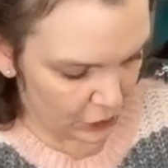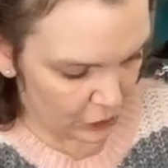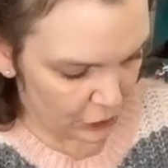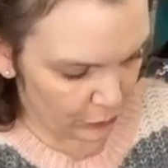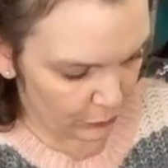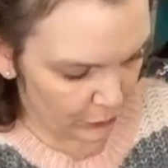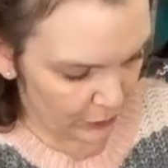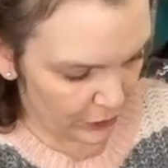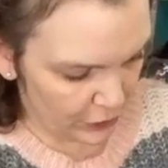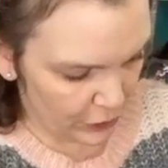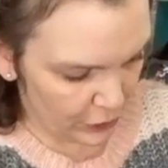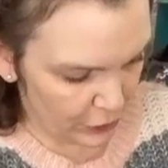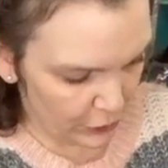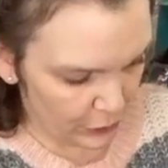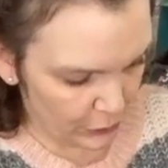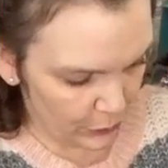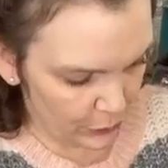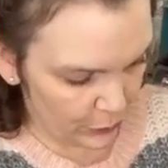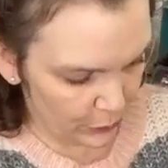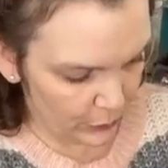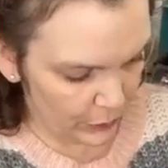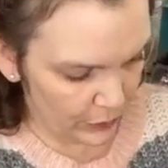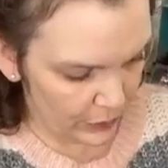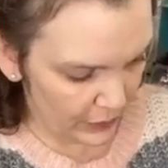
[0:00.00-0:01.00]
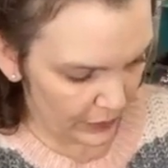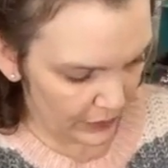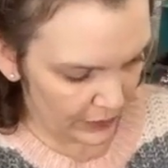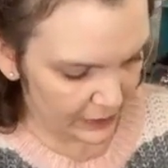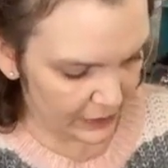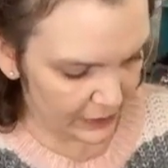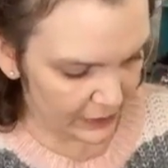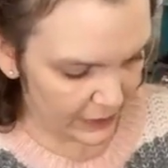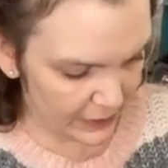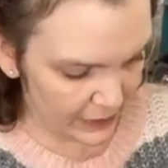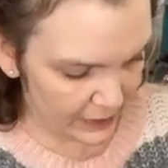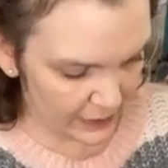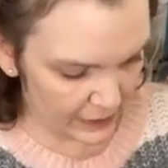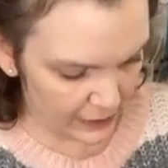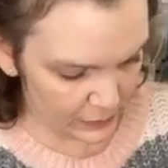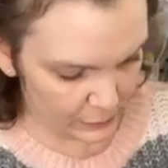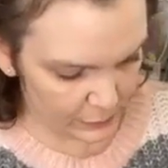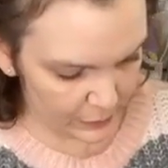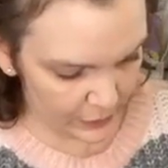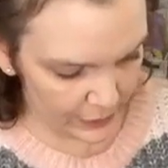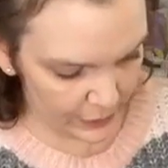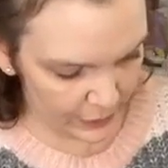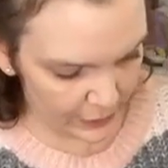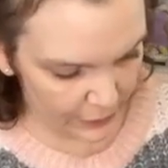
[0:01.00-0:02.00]
Should we do, let's take
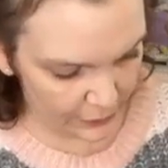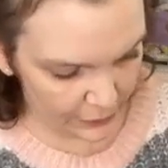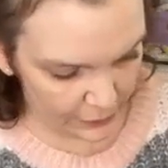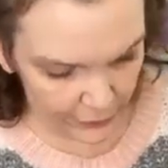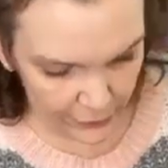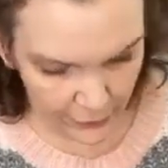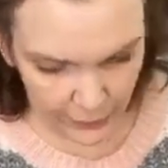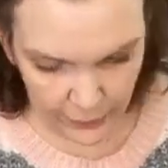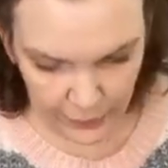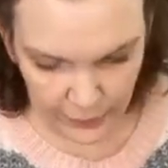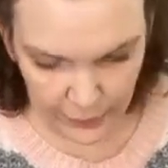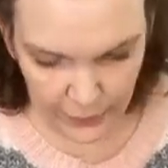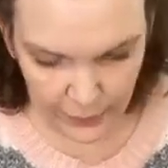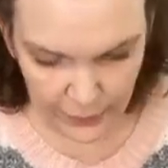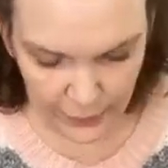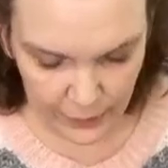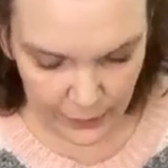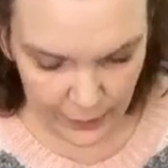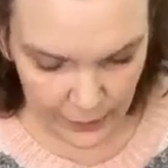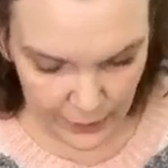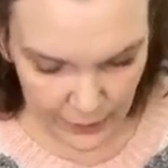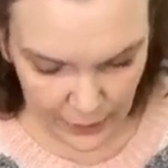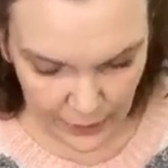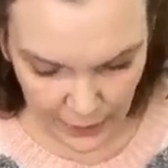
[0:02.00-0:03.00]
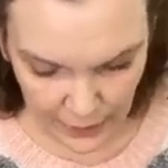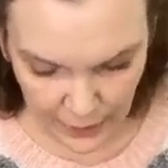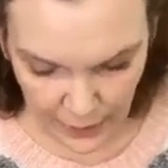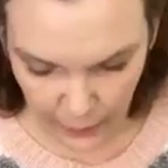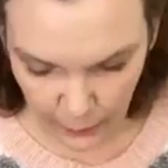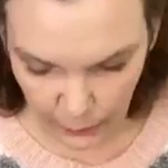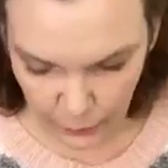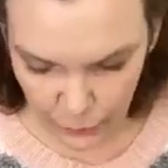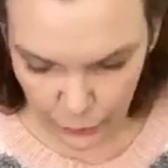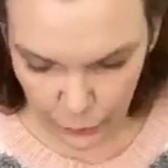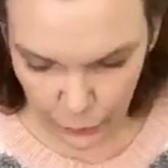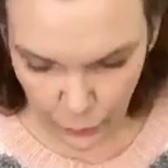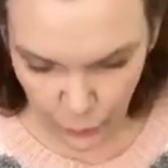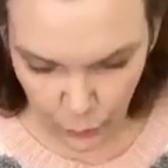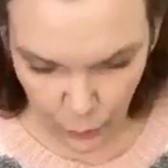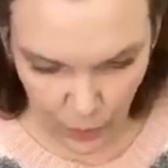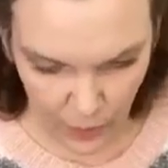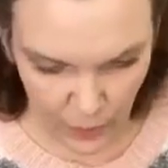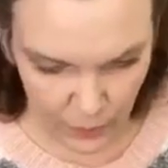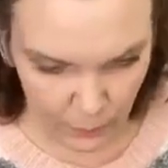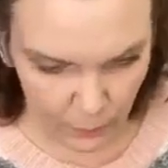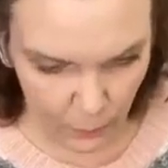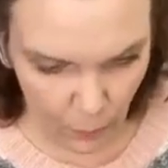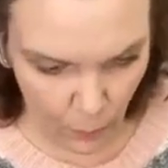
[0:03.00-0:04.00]
this one here, and we'll do
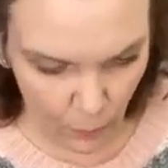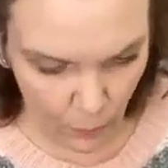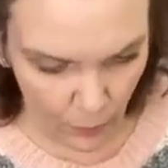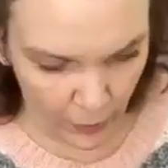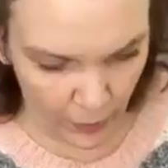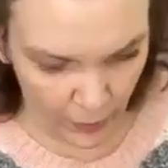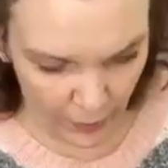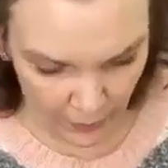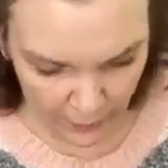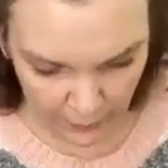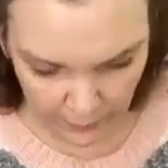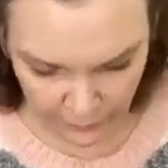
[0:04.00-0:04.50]
one more